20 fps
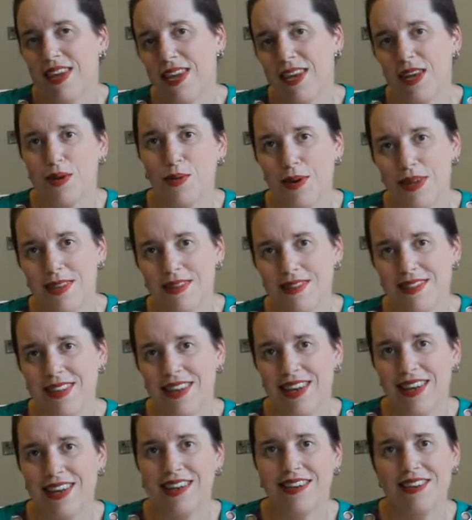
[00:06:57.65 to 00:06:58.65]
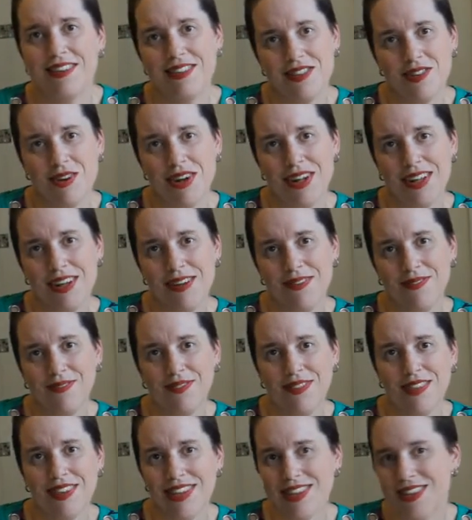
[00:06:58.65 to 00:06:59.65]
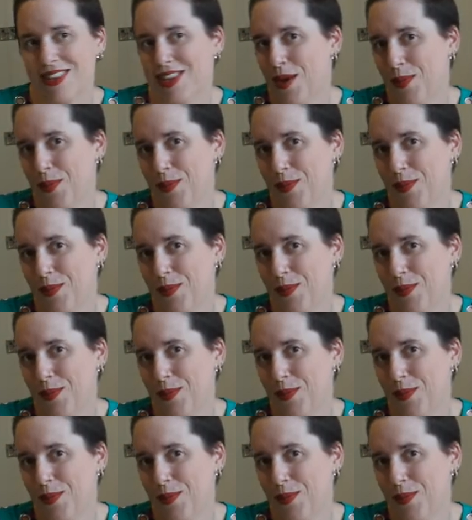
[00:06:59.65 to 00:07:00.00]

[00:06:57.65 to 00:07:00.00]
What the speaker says: in Queensland, Australia. Let's go.